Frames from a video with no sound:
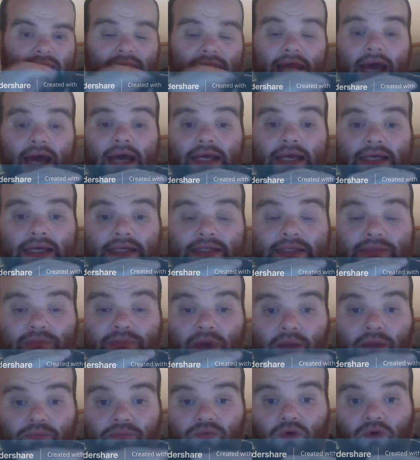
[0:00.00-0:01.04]
That is
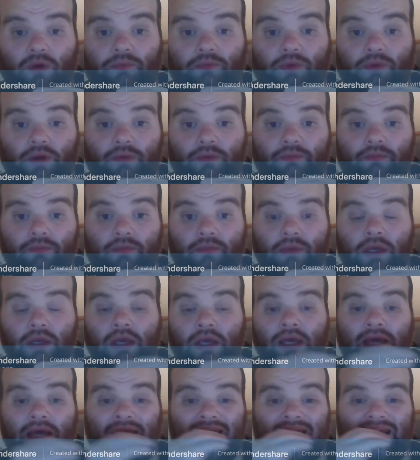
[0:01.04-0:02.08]
my problem.
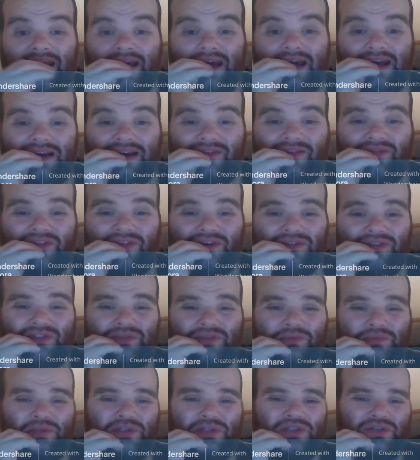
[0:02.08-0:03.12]
And I found
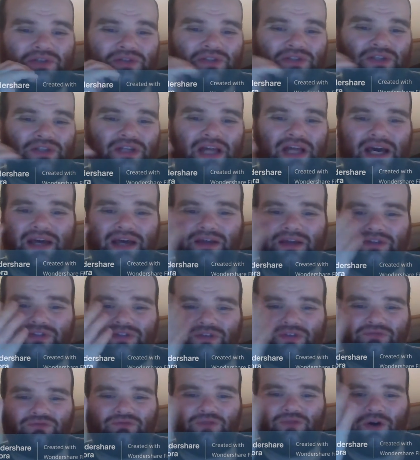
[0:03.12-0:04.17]
some of the songs are like,
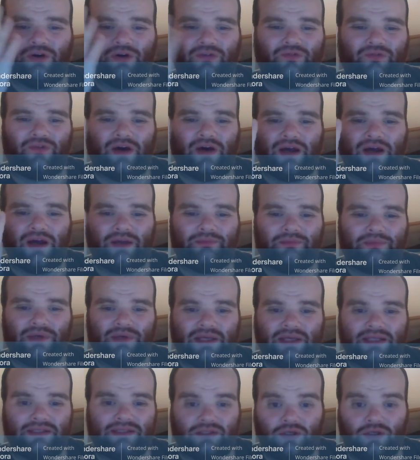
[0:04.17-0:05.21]
the rock vibe
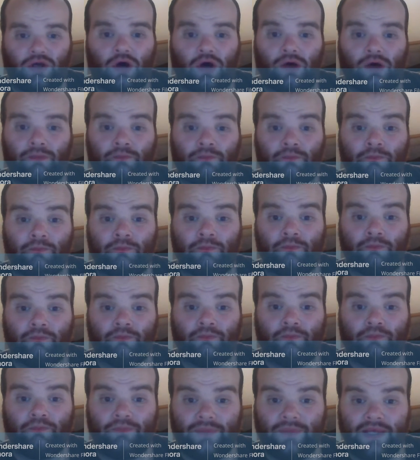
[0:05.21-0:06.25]
is gone.
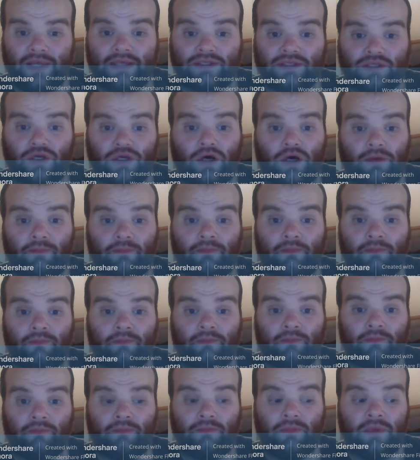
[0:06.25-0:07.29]
It's gone.
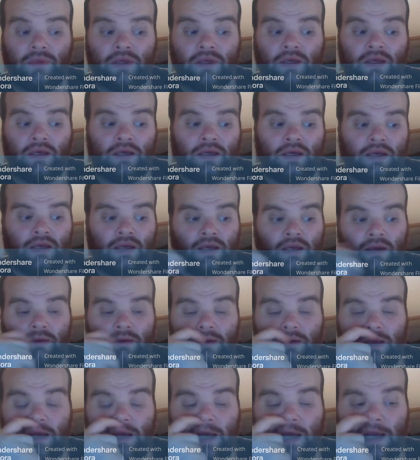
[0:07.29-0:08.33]

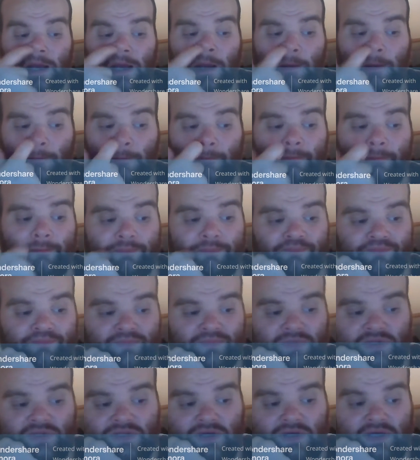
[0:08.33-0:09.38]

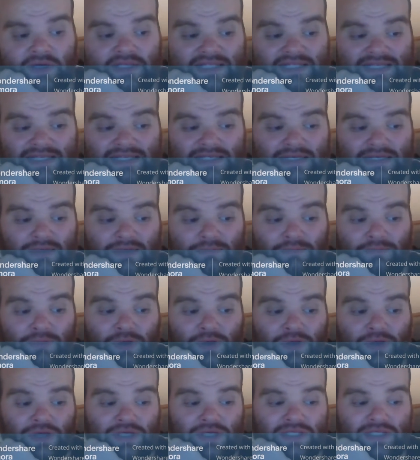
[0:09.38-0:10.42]
So I didn't
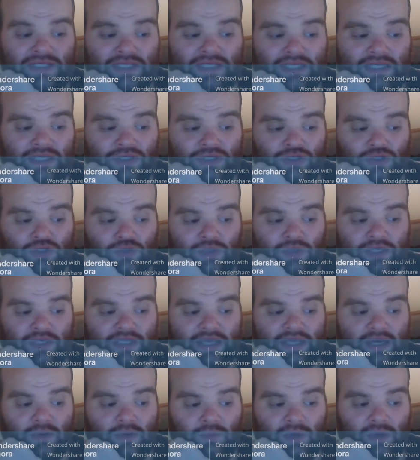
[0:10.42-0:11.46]
personally enjoy
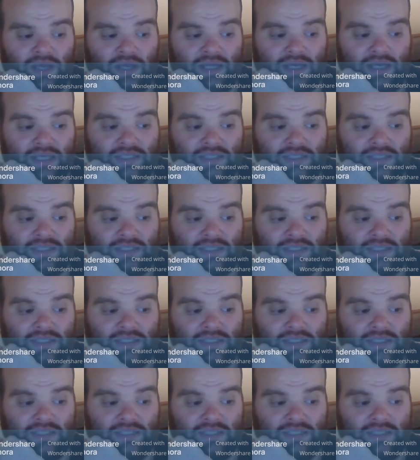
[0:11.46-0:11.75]
Getaway.